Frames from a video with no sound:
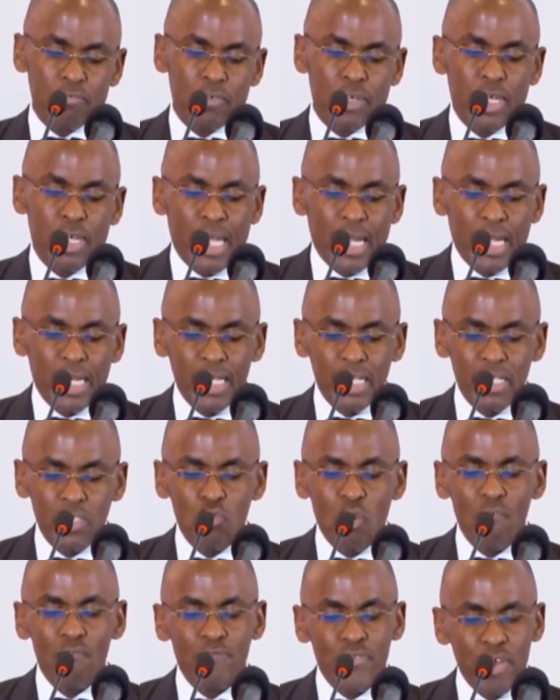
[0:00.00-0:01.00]
lead to a
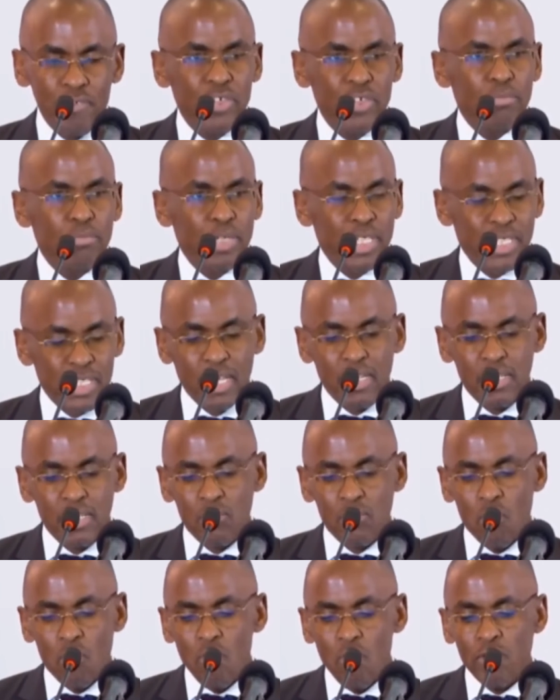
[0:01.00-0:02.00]
50%
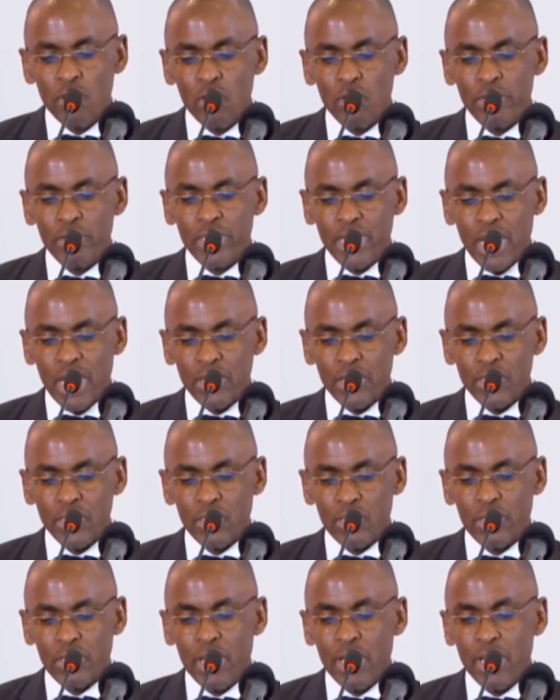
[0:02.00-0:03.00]
overall
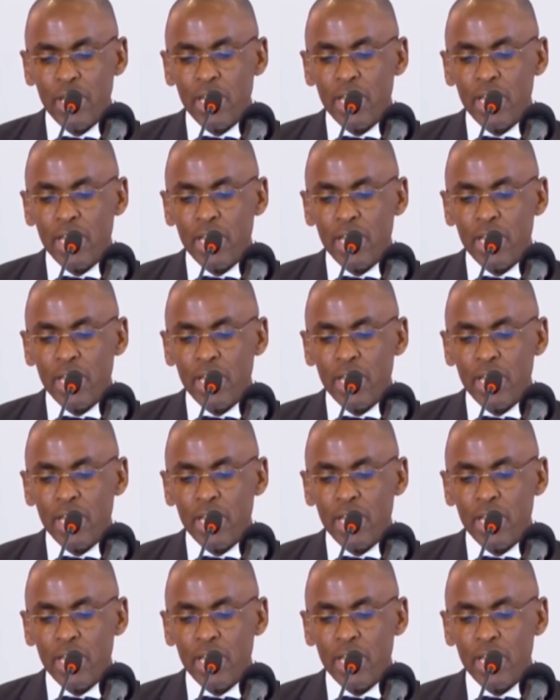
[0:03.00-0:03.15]
reduction